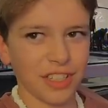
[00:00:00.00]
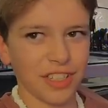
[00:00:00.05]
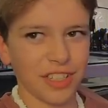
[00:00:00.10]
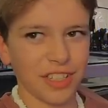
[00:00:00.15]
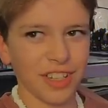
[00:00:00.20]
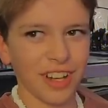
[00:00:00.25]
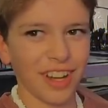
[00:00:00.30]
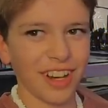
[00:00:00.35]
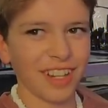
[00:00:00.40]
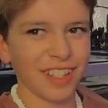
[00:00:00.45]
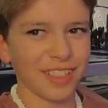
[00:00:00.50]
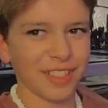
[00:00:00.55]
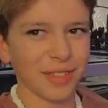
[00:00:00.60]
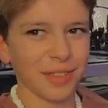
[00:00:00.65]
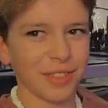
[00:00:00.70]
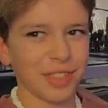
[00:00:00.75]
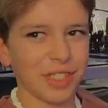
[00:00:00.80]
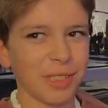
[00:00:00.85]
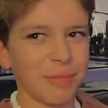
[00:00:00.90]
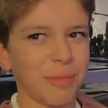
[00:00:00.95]
turn on it, so
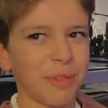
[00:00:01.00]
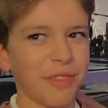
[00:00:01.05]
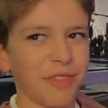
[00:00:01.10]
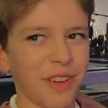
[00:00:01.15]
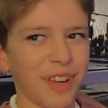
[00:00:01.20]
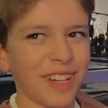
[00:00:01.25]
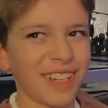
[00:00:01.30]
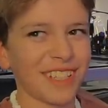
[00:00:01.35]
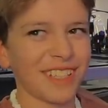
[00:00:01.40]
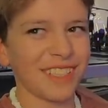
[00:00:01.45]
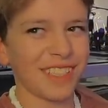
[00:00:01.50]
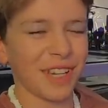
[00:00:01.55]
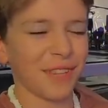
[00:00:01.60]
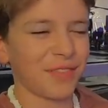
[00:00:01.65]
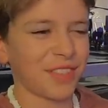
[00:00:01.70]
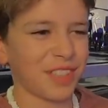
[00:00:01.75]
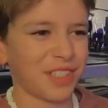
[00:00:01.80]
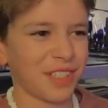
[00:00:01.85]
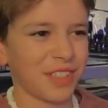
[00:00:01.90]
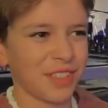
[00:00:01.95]
it's super fun because you
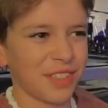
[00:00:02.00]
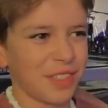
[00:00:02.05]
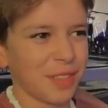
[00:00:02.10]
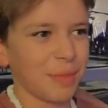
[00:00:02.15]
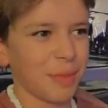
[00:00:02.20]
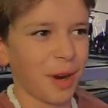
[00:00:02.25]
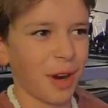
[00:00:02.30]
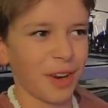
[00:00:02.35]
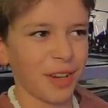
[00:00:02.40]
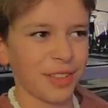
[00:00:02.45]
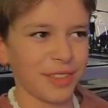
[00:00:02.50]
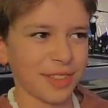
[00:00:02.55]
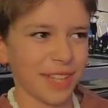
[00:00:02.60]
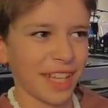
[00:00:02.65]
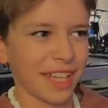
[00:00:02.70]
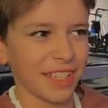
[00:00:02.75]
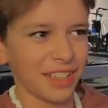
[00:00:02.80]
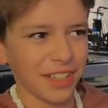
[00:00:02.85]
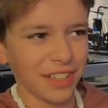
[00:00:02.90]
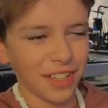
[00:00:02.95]
have to turn super hard and you
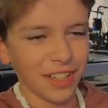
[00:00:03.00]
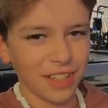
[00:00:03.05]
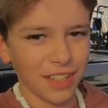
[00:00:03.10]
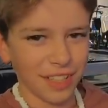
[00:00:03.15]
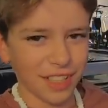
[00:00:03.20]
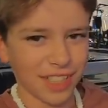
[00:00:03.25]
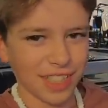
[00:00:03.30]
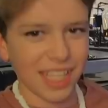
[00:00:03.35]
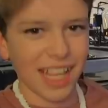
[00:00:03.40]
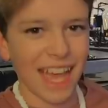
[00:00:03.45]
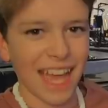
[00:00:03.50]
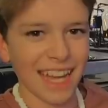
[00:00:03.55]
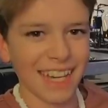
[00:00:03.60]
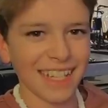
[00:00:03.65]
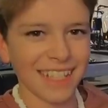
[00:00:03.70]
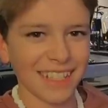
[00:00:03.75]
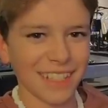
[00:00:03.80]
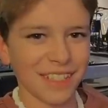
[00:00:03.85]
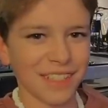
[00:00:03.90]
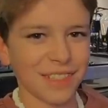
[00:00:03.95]
like slide.